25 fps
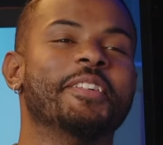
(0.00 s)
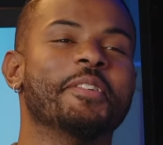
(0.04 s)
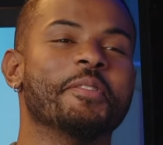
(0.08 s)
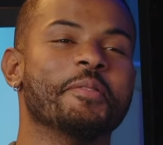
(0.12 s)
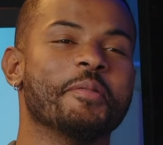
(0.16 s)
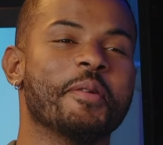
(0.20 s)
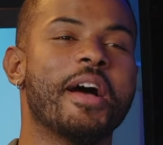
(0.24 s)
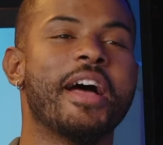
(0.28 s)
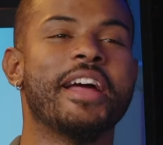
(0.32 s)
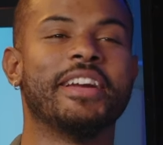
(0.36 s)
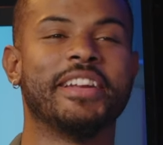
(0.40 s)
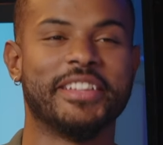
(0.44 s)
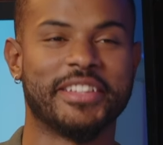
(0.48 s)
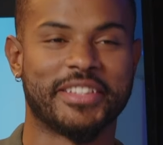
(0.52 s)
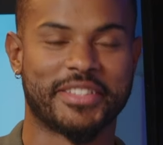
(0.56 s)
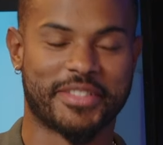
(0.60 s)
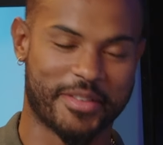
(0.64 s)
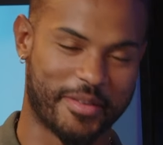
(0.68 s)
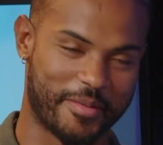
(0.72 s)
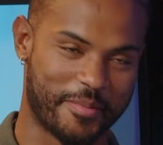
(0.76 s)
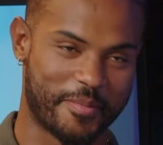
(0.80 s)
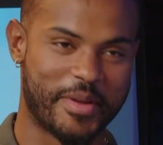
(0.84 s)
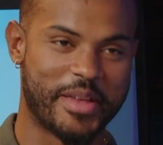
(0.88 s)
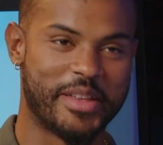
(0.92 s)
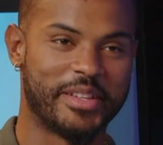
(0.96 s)
they're right in
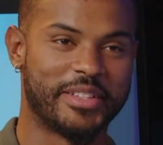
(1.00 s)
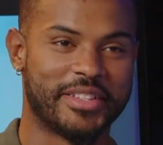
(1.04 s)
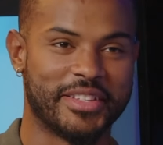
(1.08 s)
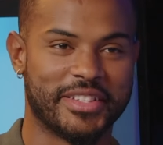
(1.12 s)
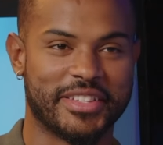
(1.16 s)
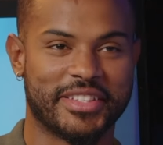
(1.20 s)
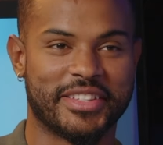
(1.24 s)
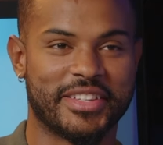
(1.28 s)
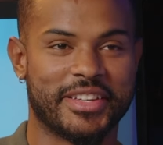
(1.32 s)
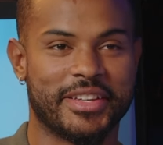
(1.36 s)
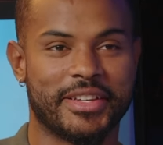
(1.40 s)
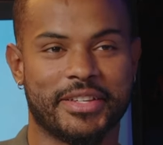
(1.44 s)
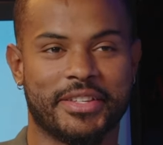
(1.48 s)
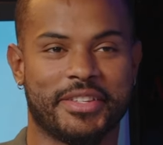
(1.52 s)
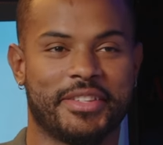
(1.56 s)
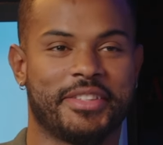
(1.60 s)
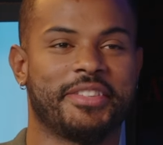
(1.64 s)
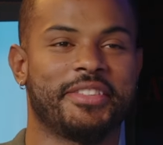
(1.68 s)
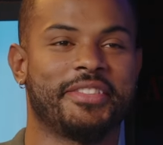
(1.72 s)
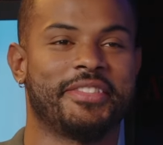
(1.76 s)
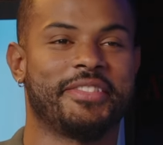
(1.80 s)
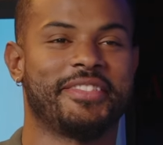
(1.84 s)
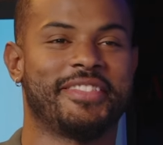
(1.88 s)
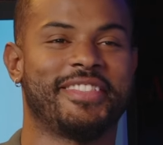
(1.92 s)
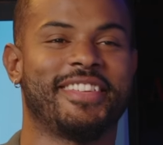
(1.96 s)
some
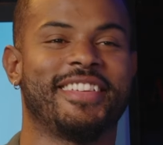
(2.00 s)
instances,